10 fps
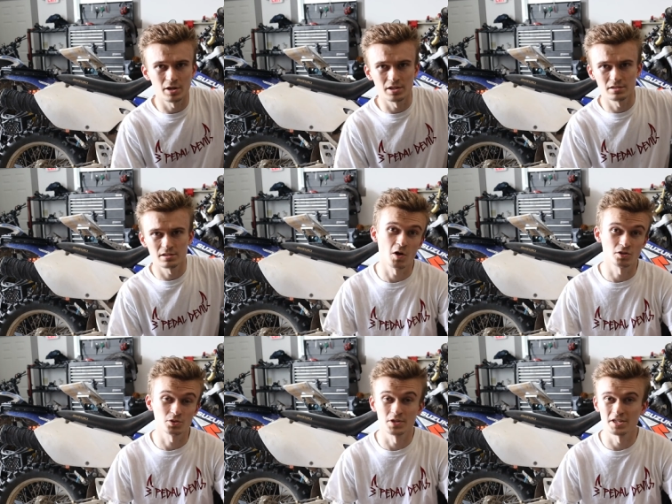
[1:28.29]
but
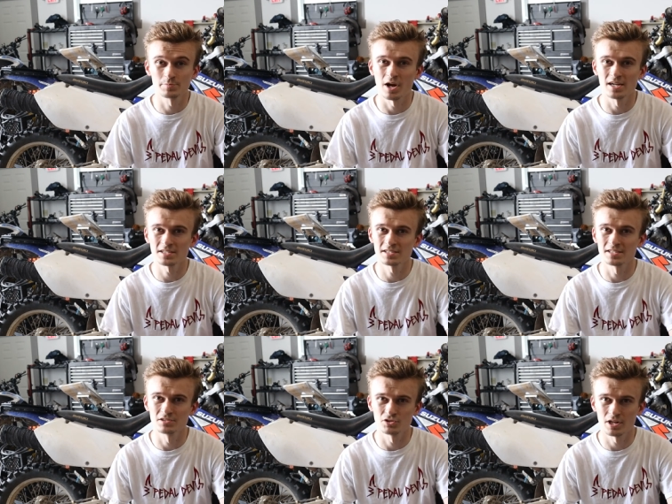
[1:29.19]
also a nice product
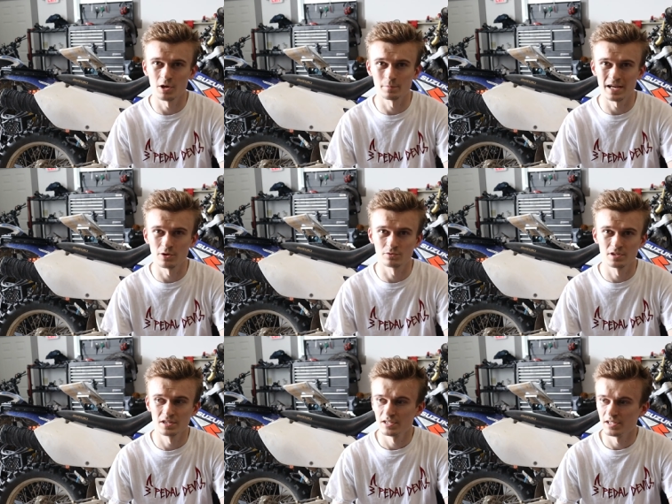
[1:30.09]
and should help me out
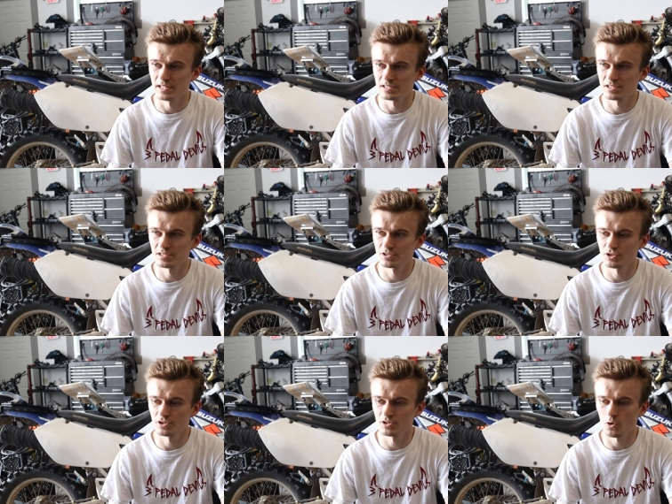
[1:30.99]
it
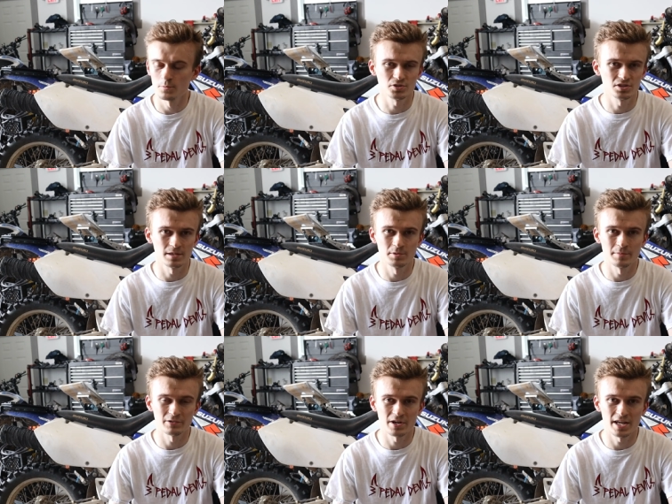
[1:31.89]
should almost double
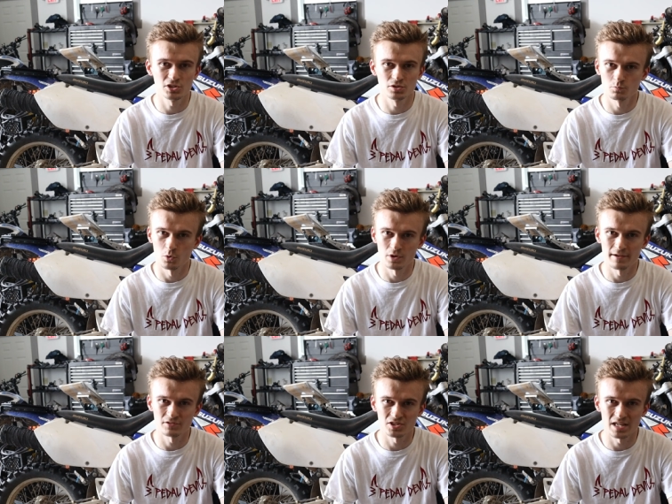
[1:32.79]
my range. Won't
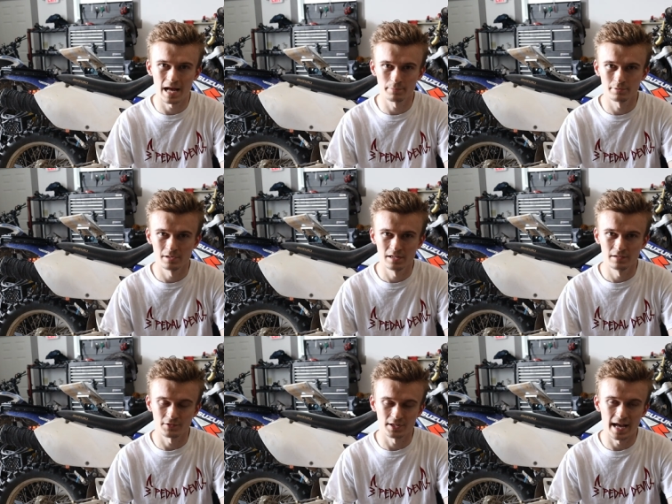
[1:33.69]
have to stop
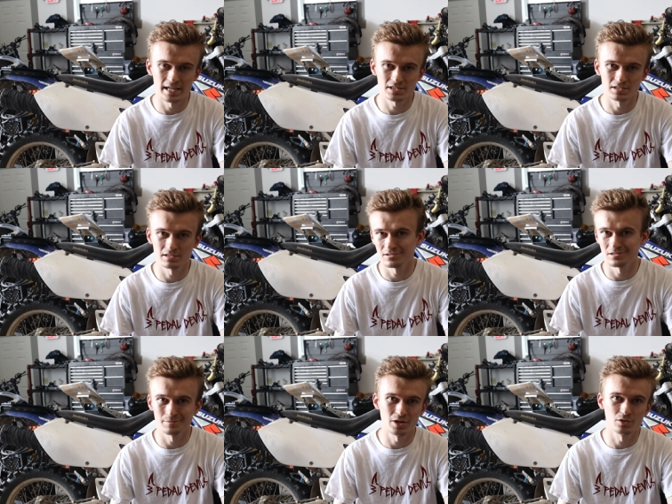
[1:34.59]
for gas
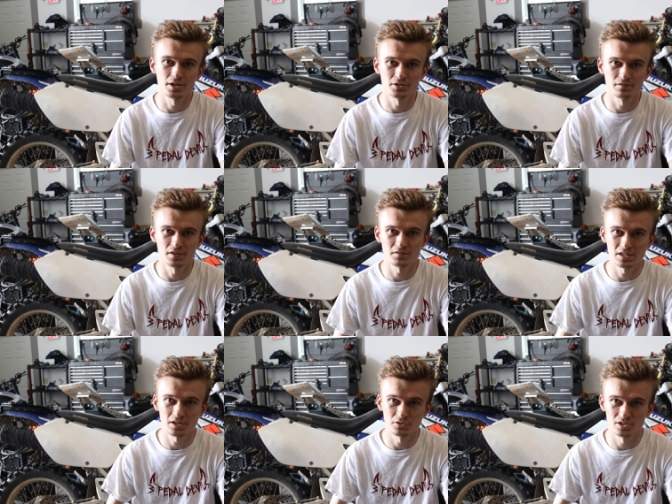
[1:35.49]
until about
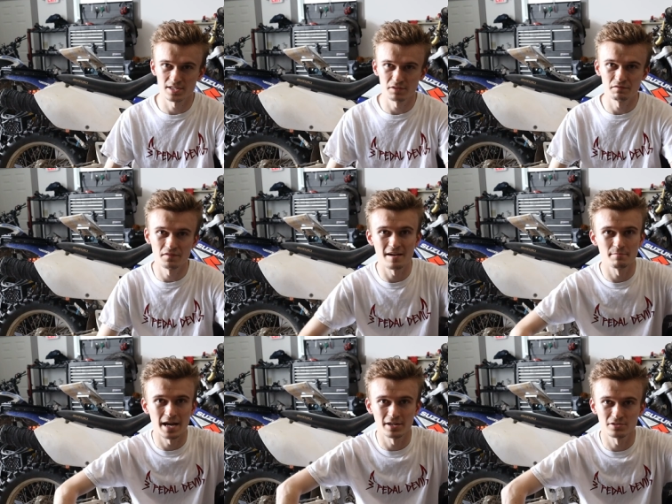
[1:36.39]
150,
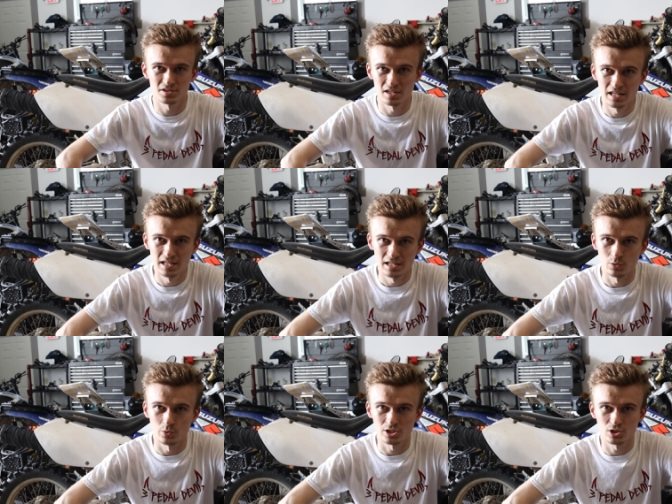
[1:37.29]
175 miles,
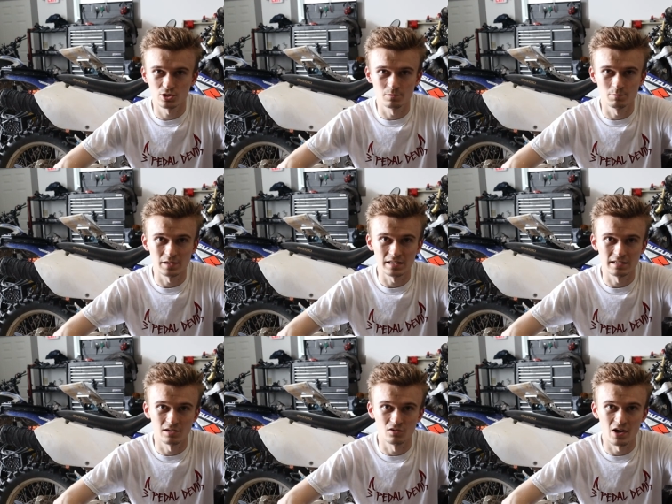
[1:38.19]
which should
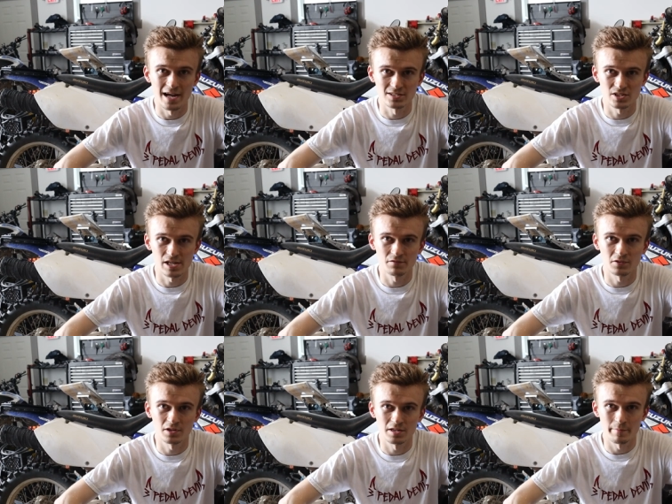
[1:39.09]
be a lot
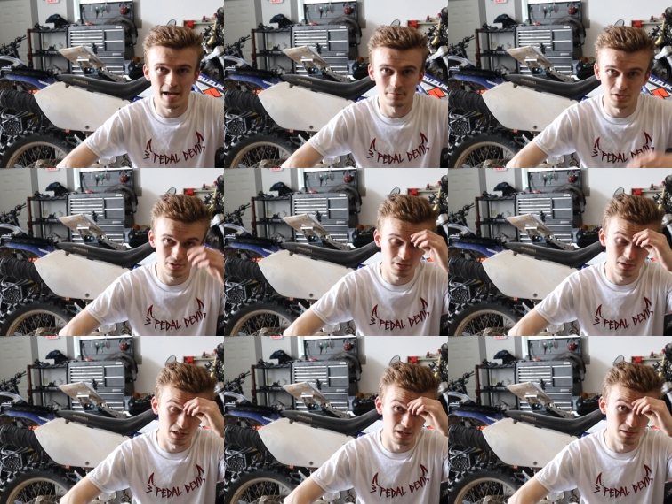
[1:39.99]
safer on the MABDR.
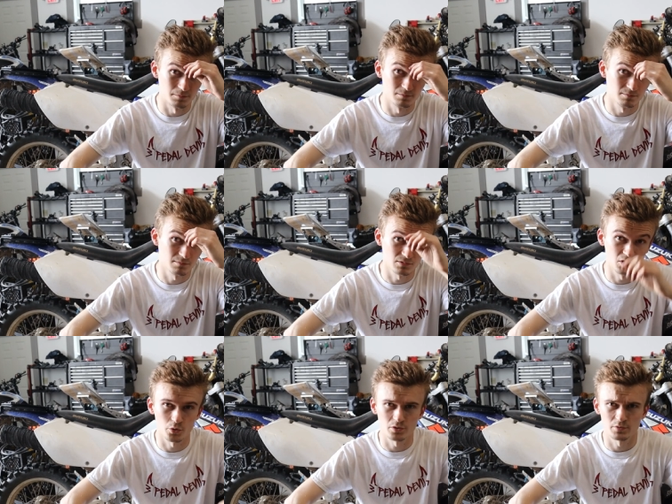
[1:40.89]
Um,
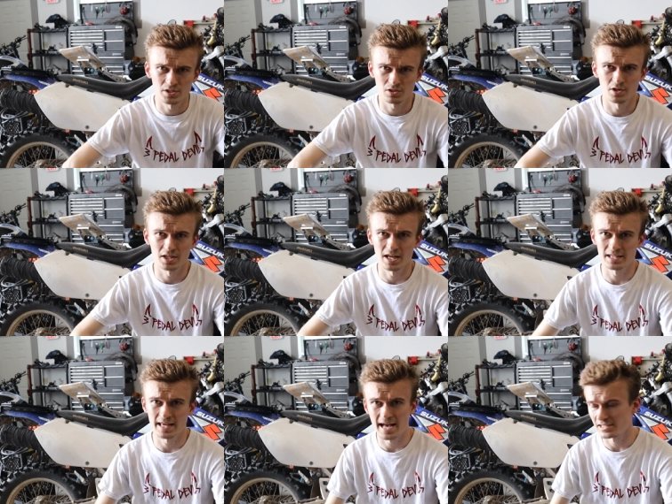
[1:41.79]
lower the risk running out
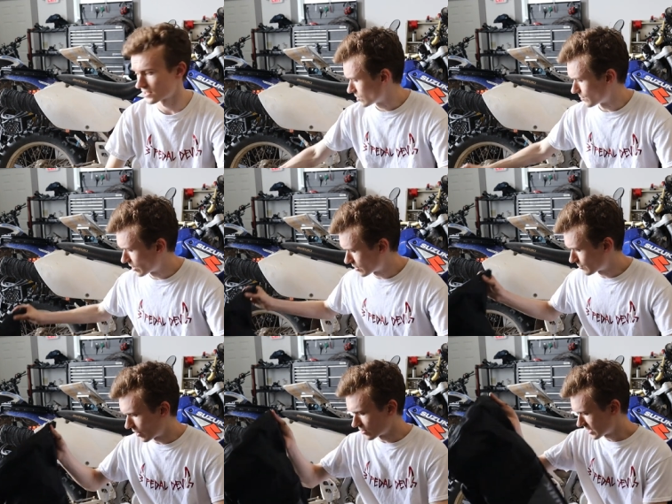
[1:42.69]
of gas. Some of the
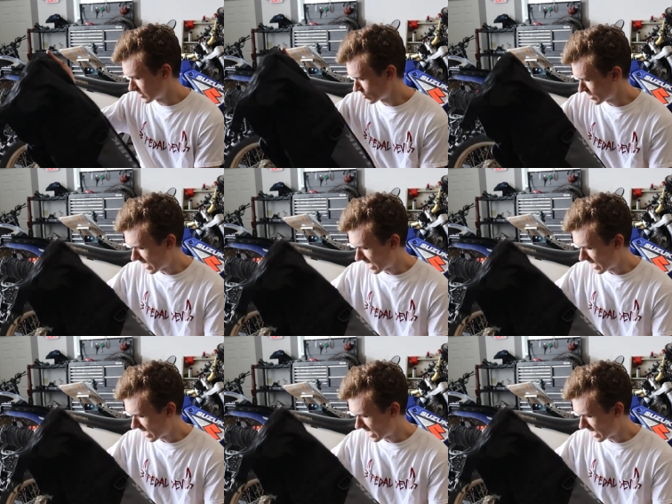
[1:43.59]
other parts I just